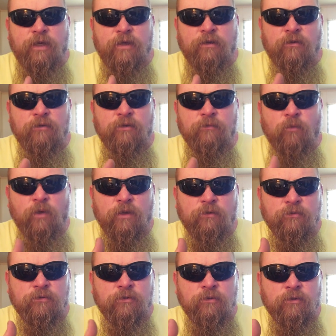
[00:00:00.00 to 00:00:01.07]
tail that
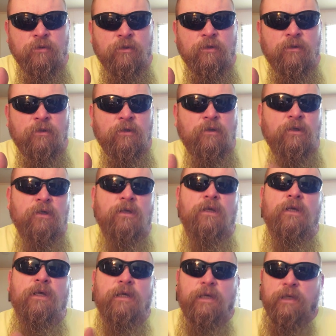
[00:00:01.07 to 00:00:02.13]
wiggles,
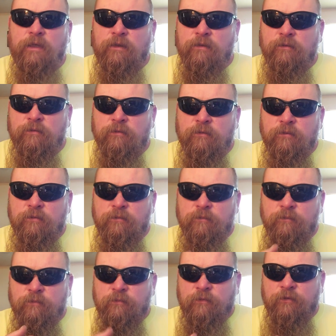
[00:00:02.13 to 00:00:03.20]
and
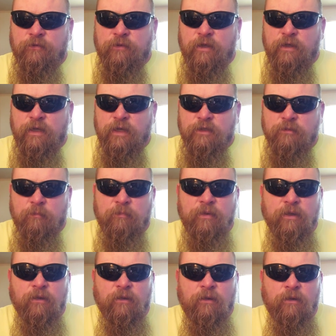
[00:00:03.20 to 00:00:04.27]
the thing has a
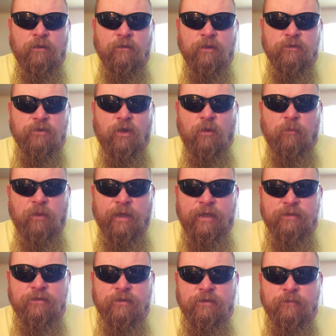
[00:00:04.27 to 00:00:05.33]
bill on it. It's all
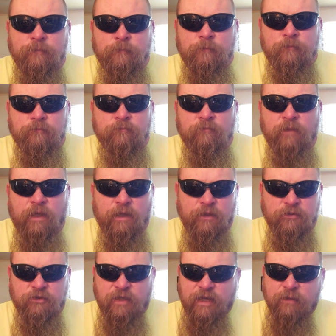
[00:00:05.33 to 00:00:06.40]
plastic, and
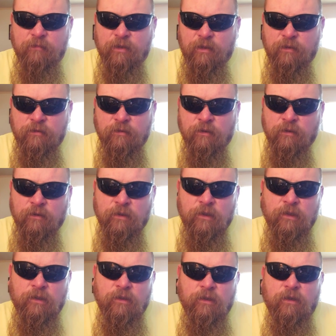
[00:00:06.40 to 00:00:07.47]
it's segmented
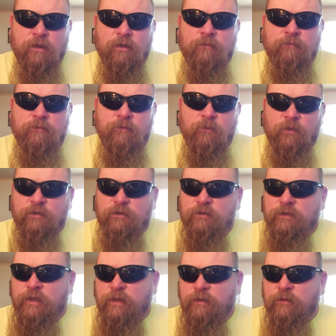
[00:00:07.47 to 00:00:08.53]
with the
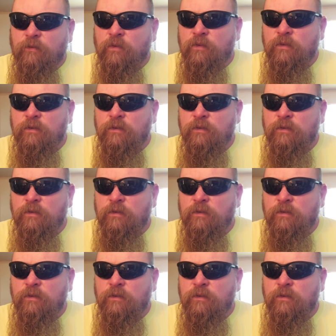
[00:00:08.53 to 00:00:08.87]
tail,